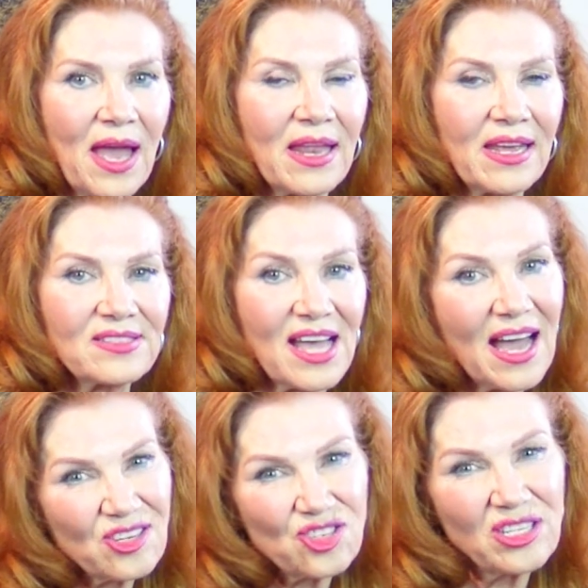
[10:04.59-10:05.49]
And it's
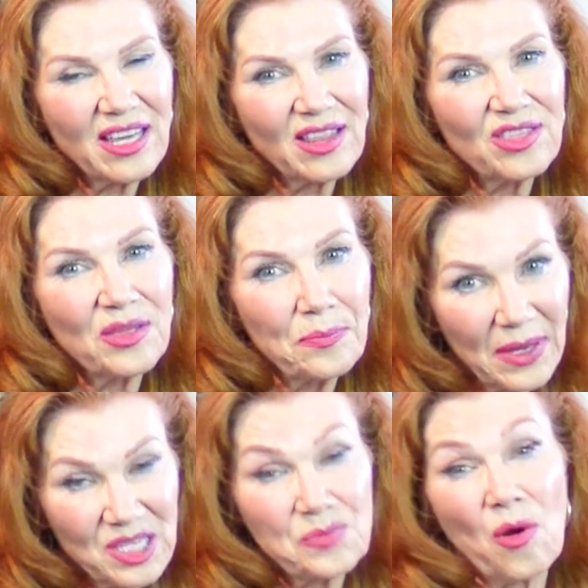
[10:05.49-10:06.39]
actually the
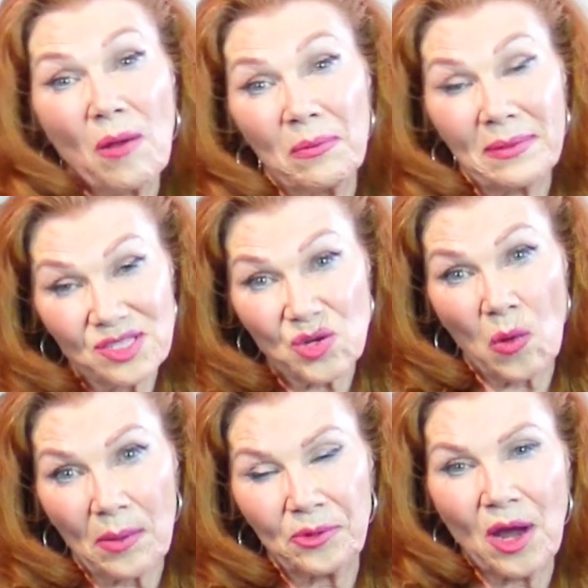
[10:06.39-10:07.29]
biggest problem as
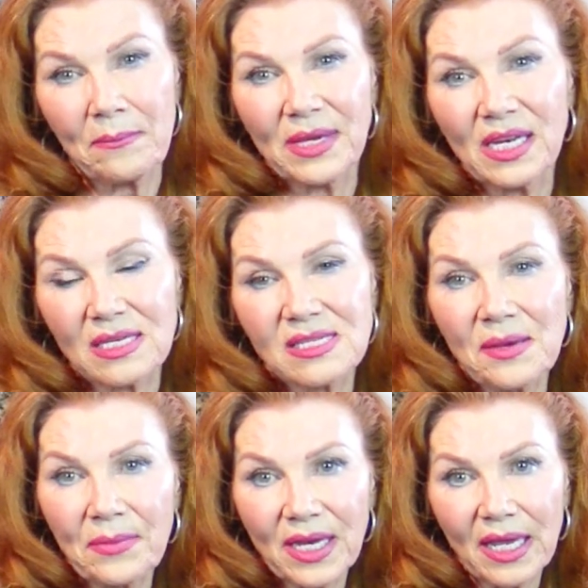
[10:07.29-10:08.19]
to why we're not meeting
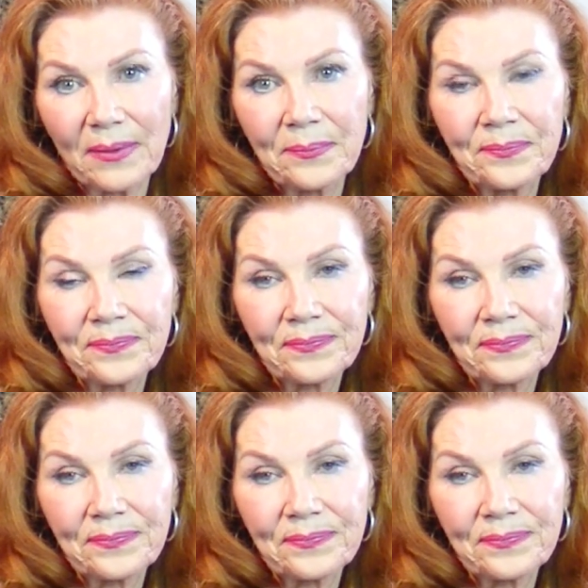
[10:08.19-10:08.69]
somebody.